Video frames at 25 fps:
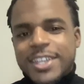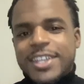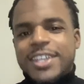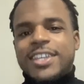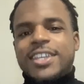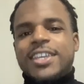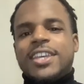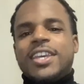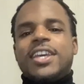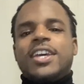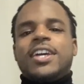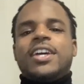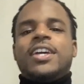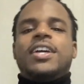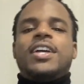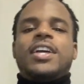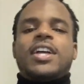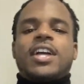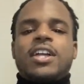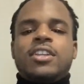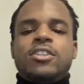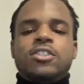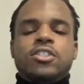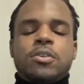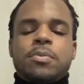Yeah,
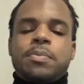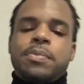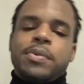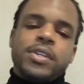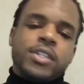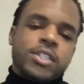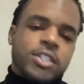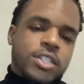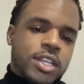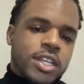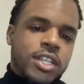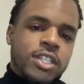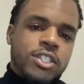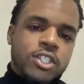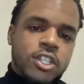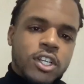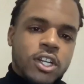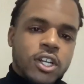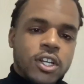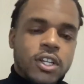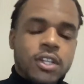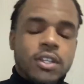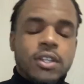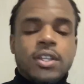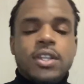I just appreciate
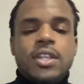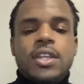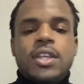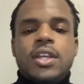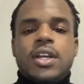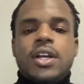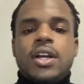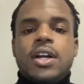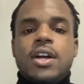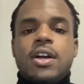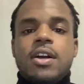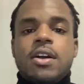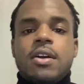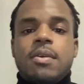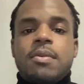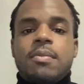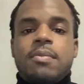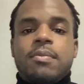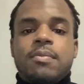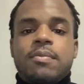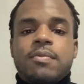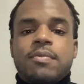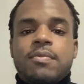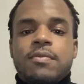y'all, um,